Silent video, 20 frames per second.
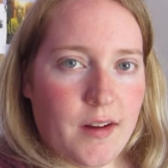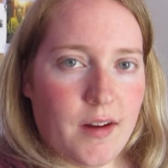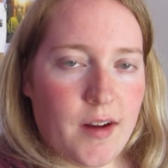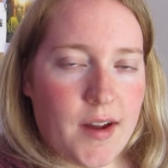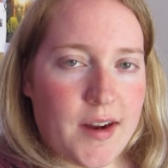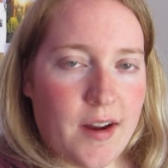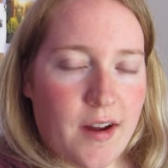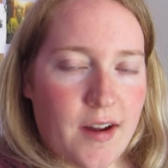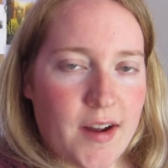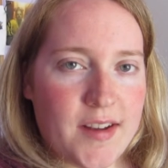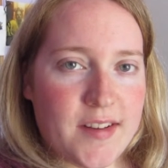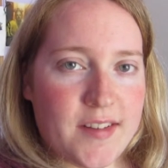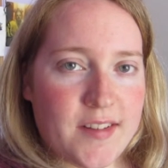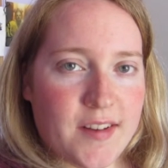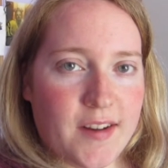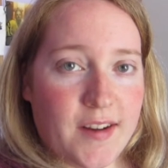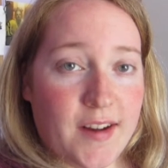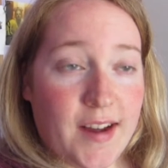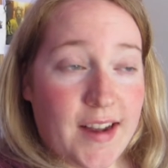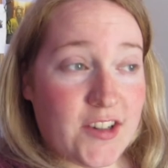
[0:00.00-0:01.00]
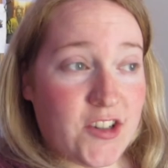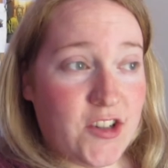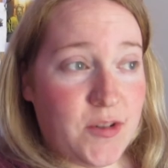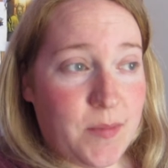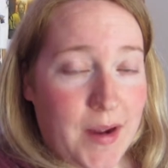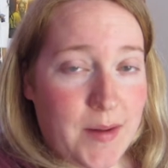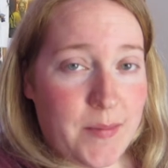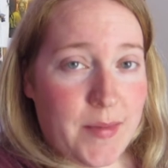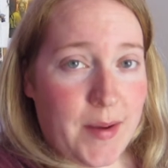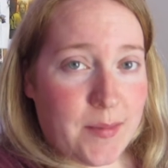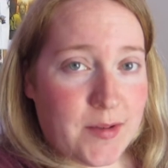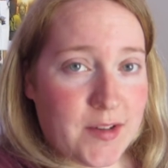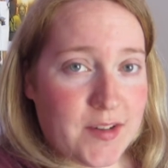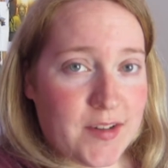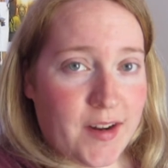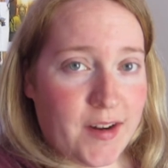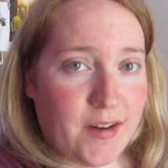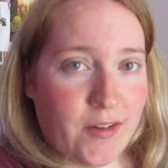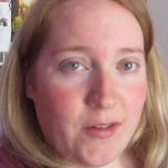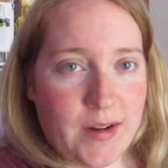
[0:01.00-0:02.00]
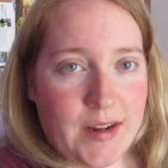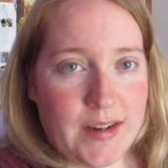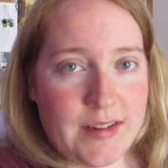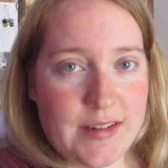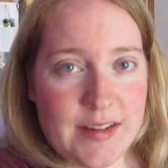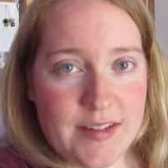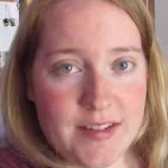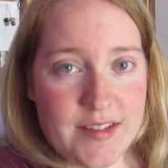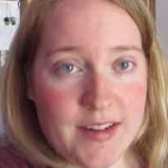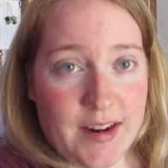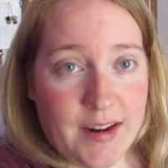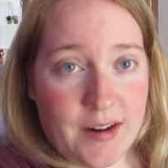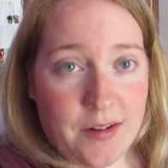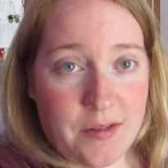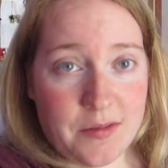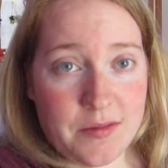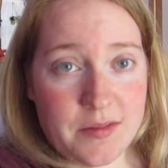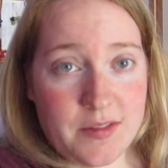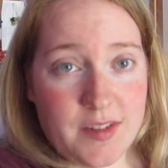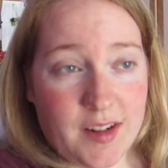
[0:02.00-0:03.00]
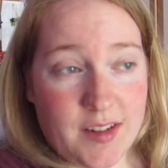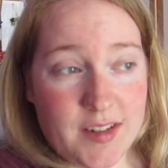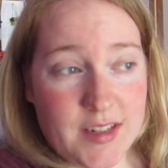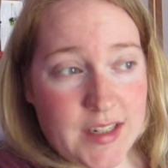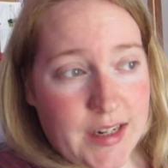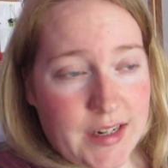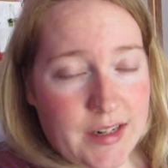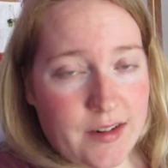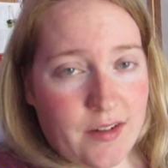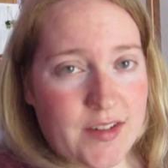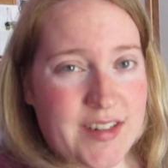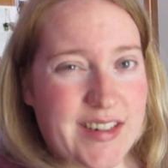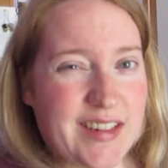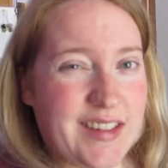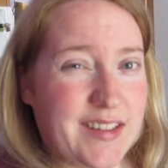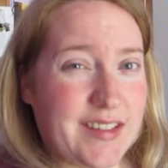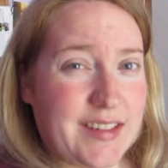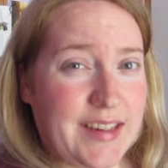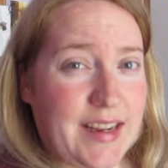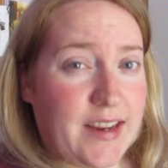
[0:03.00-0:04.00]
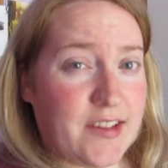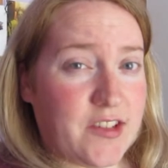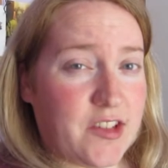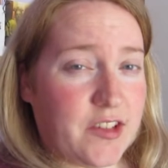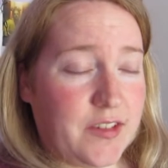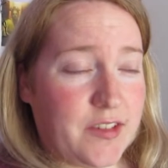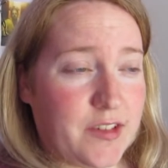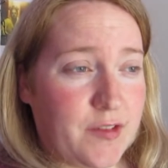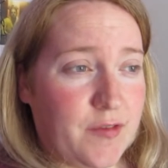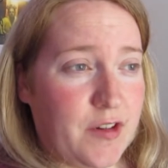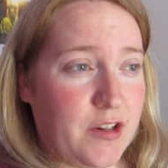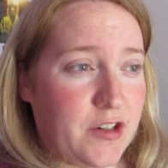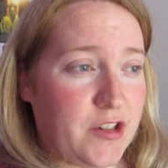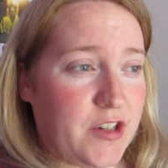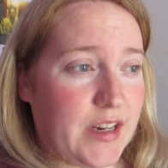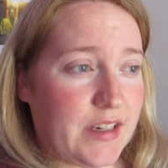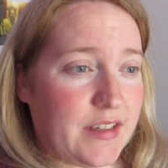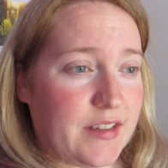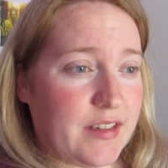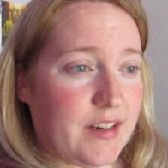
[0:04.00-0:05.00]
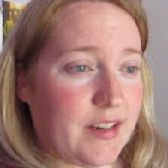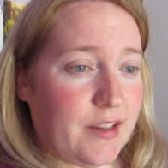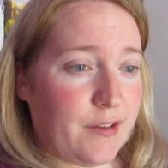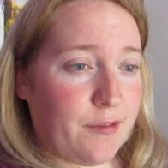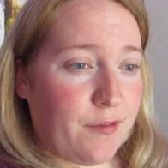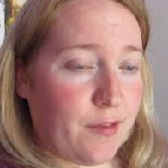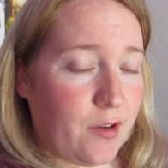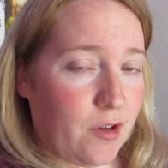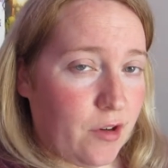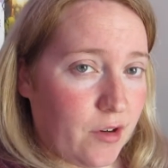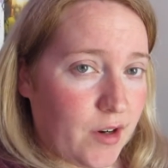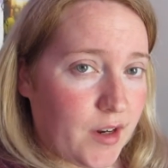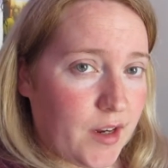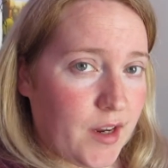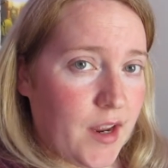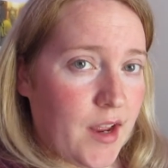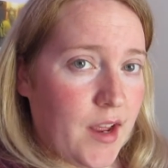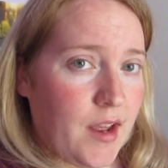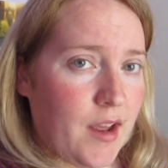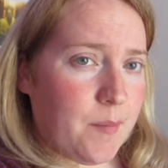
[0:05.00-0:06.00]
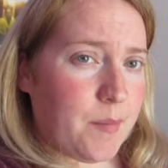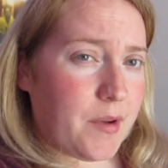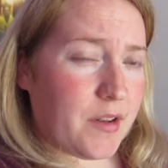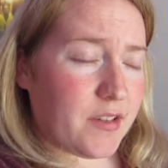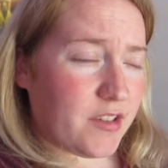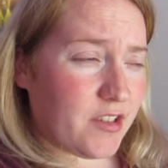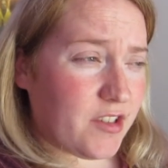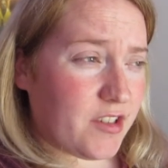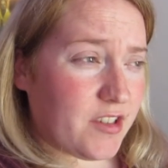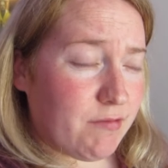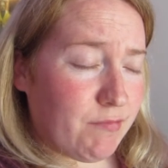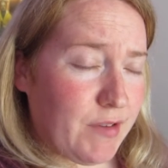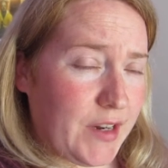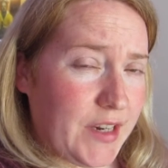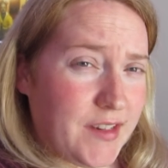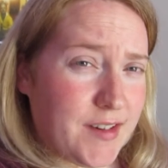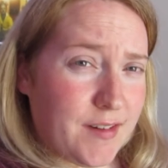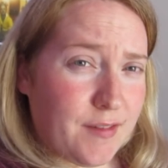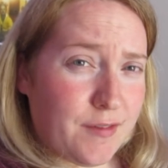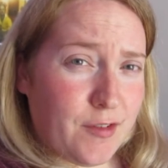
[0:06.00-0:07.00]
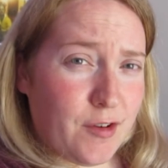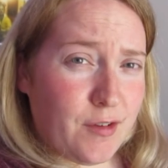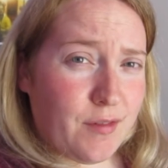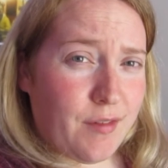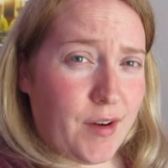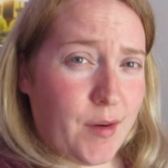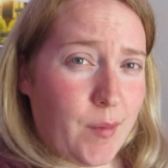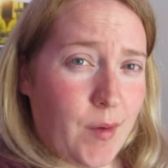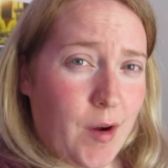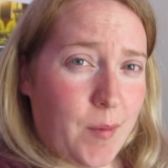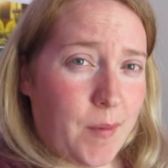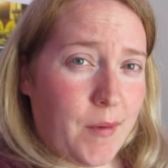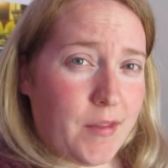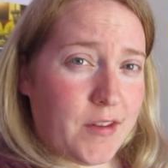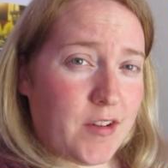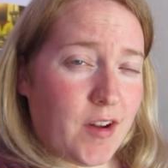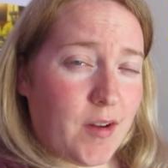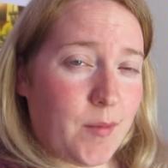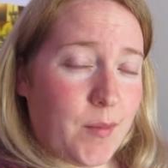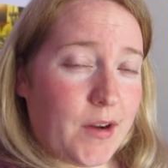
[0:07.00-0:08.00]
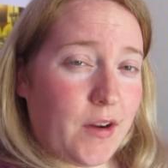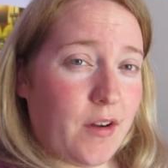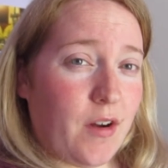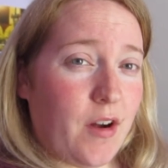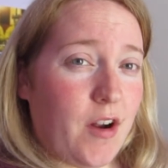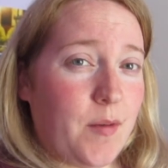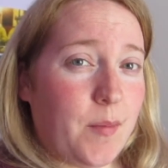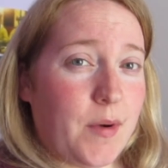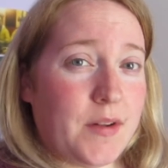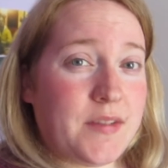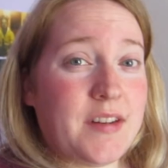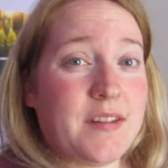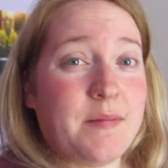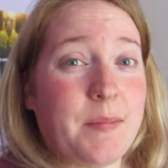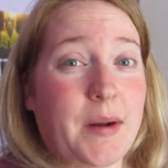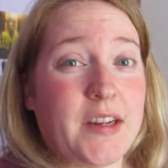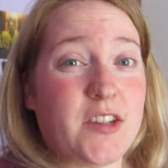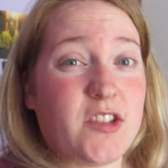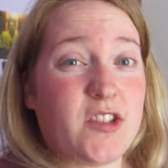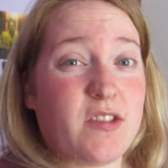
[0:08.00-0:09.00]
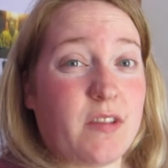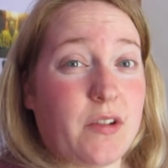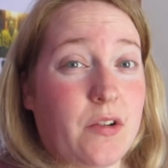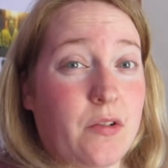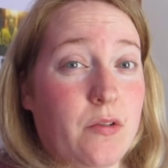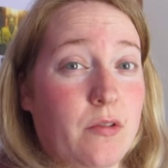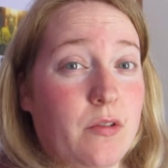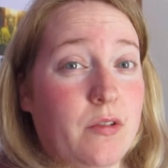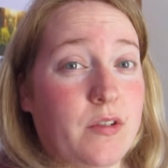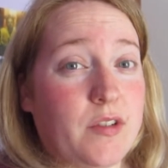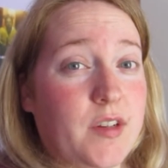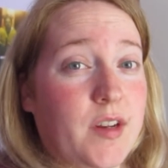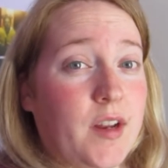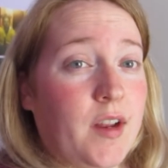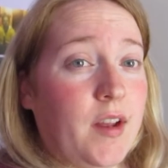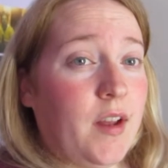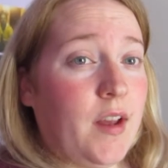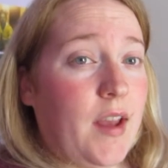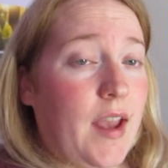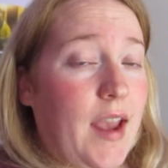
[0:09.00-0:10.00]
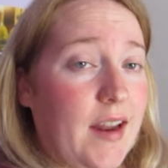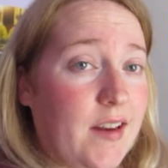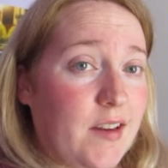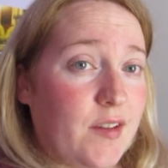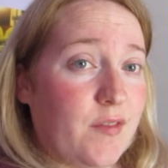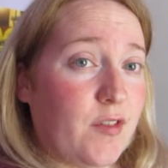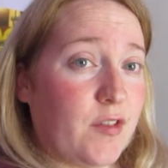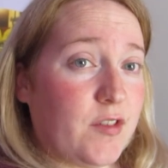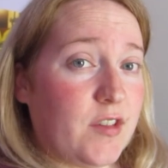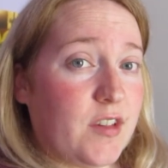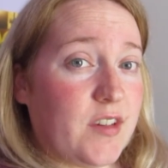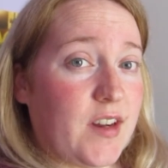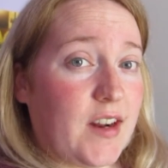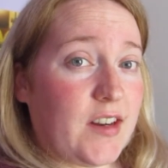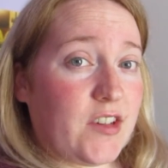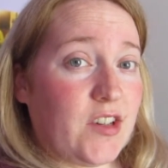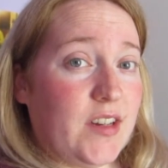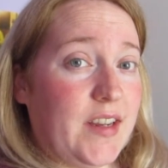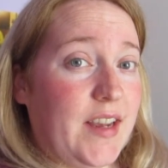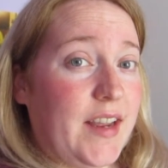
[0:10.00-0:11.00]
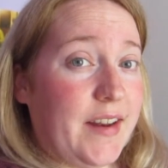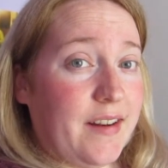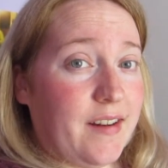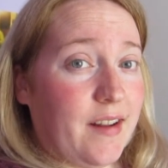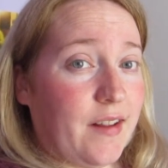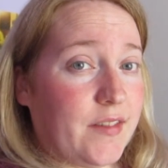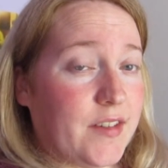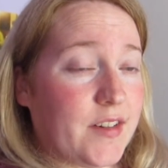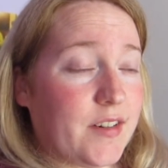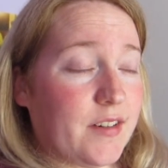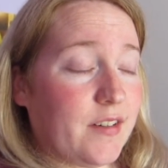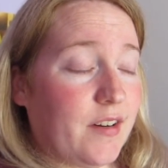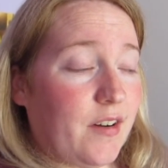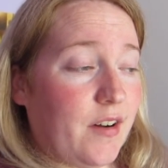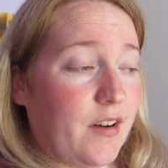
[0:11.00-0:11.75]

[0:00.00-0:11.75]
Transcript: Hi guys, uh, as you may be able to tell, it is now Saturday. I didn't get a chance to finish yesterday's vlog because I just really didn't feel very well by the time I got home. I didn't manage to record any footage actually in London